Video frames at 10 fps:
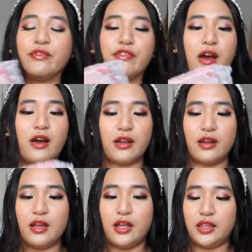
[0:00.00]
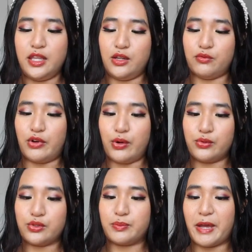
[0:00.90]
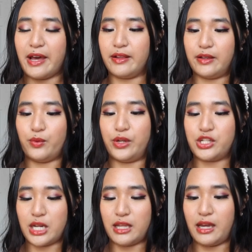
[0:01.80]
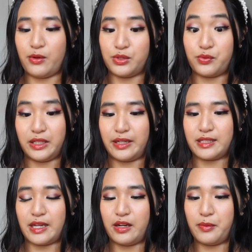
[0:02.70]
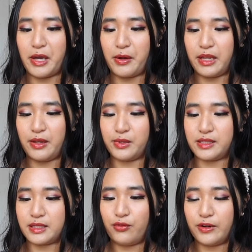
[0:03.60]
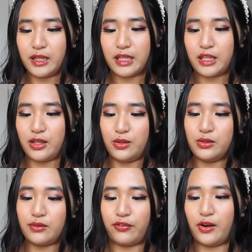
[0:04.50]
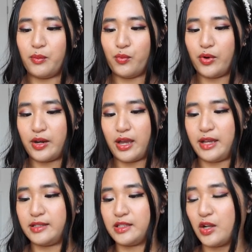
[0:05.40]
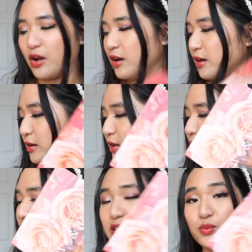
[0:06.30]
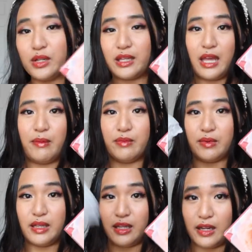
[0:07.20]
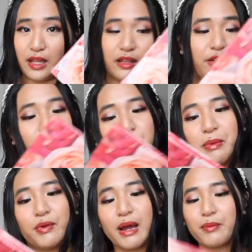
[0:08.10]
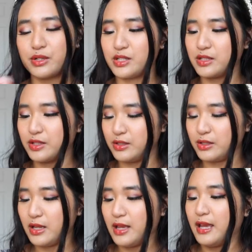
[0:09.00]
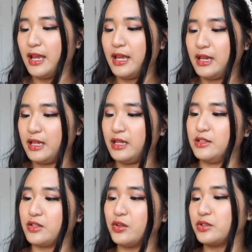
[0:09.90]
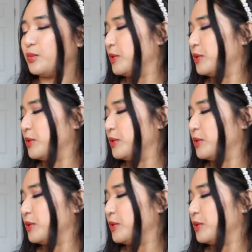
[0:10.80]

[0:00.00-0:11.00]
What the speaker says: we've got the rose palette, which I was really excited about. It was really cute from what I saw. This one came in a little bubble wrap, which is good, and it is also